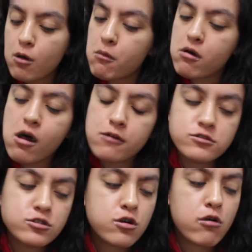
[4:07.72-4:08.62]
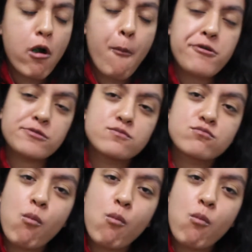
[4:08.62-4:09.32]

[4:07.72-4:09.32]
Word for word: Oh my god, it's so yummy.